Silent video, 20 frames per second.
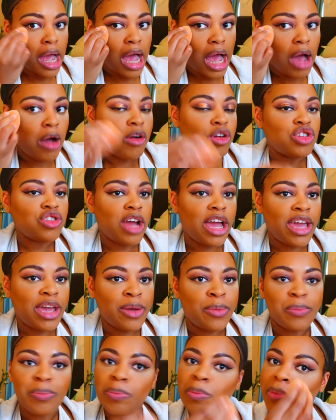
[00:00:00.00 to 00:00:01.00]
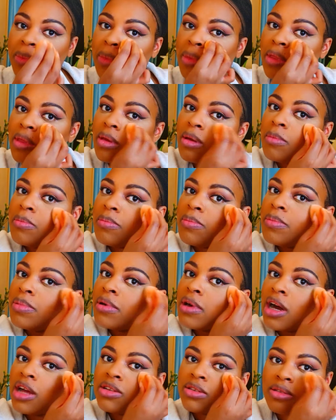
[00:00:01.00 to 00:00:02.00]
I will try it.
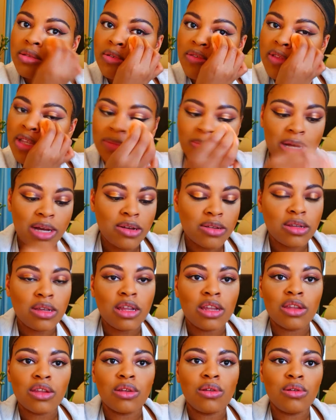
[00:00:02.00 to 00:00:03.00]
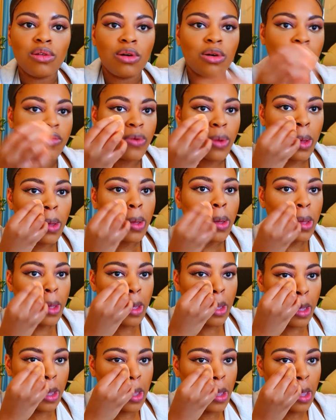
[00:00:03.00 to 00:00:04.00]
But I just love this powder and I love
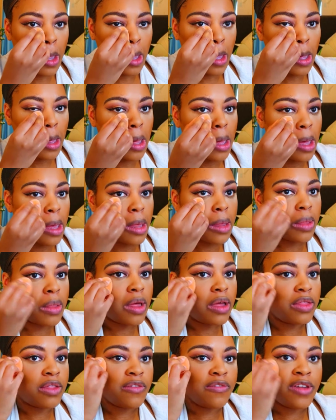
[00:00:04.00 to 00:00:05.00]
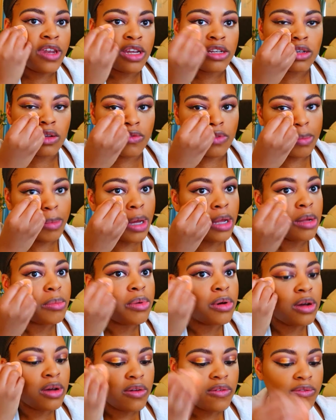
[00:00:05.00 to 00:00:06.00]
like the finish of the powder
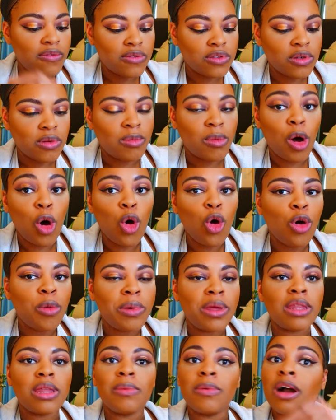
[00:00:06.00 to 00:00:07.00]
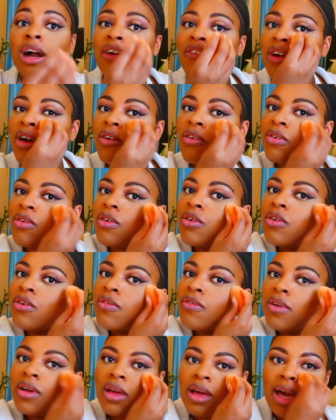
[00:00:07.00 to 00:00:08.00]
puff. So I'm hoping I'm, I've got
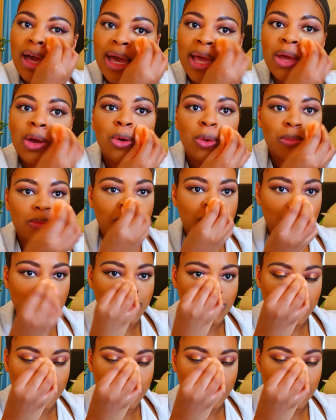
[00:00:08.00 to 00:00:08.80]
high hopes.